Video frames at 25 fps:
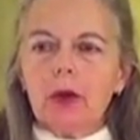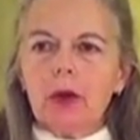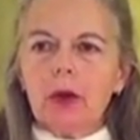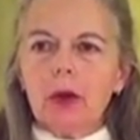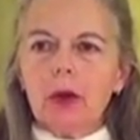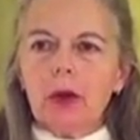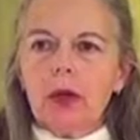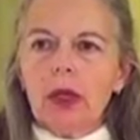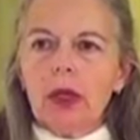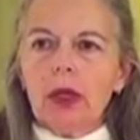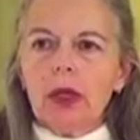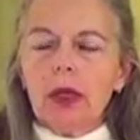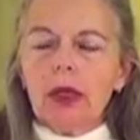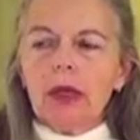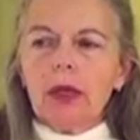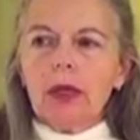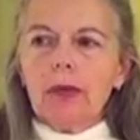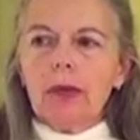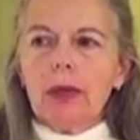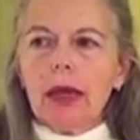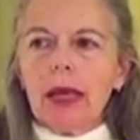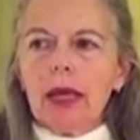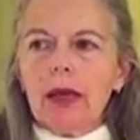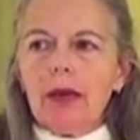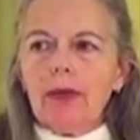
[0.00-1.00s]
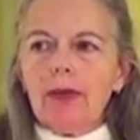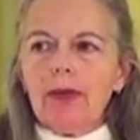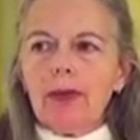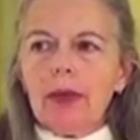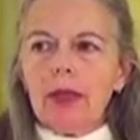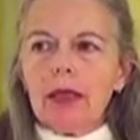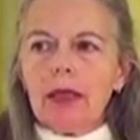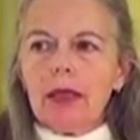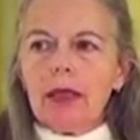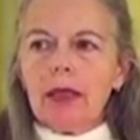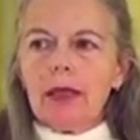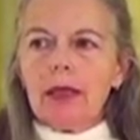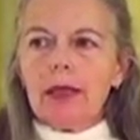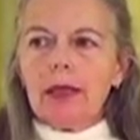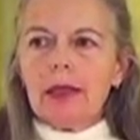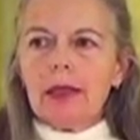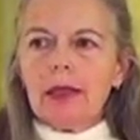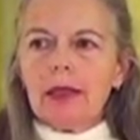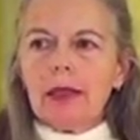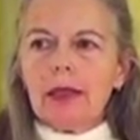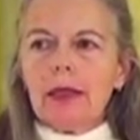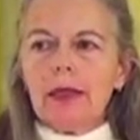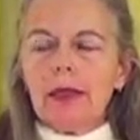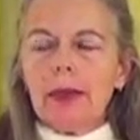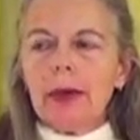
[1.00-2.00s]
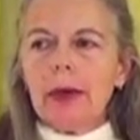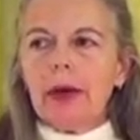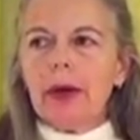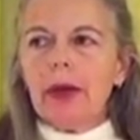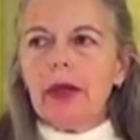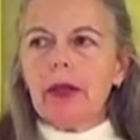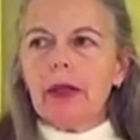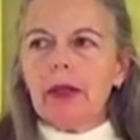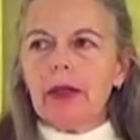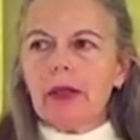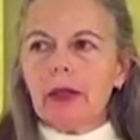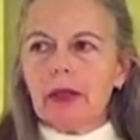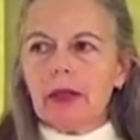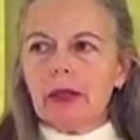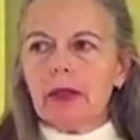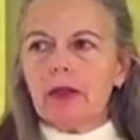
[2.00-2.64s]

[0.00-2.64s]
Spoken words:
Well, the benefit that is experienced